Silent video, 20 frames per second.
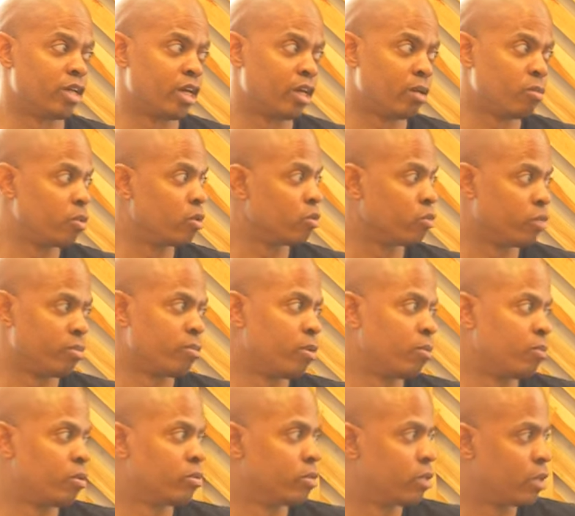name, we'll
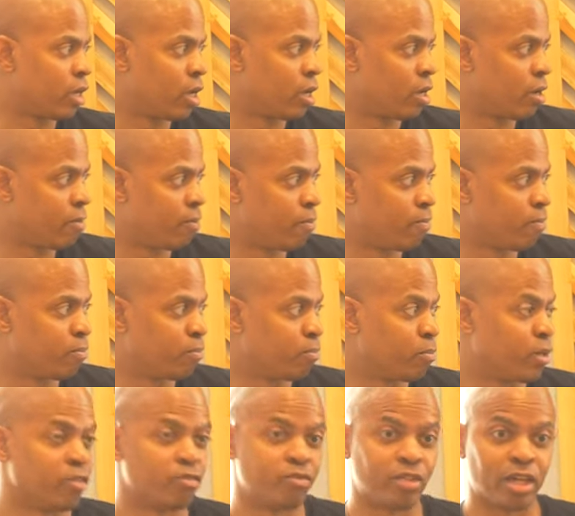remember the name.
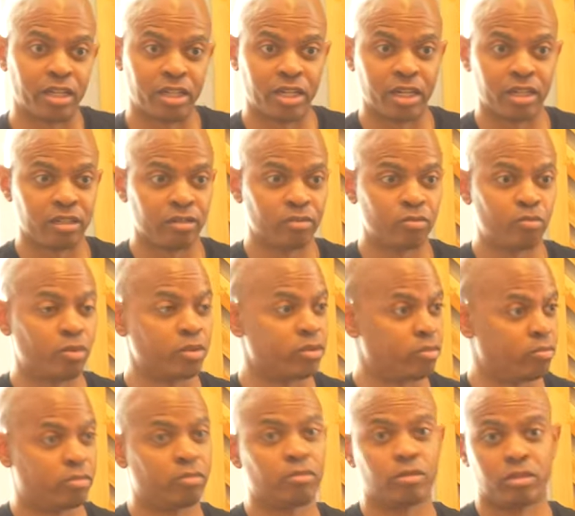But if they didn't,
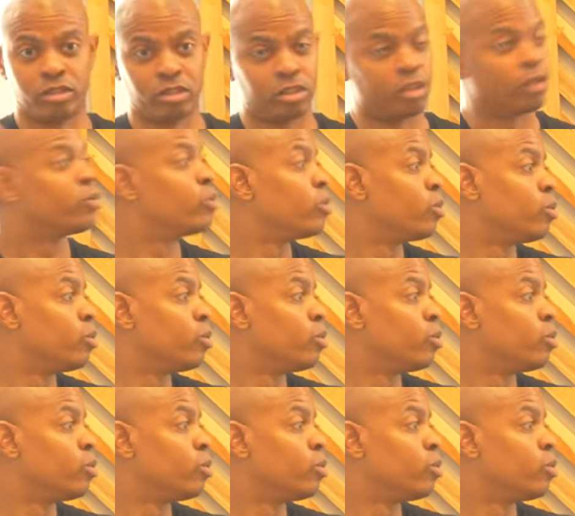still the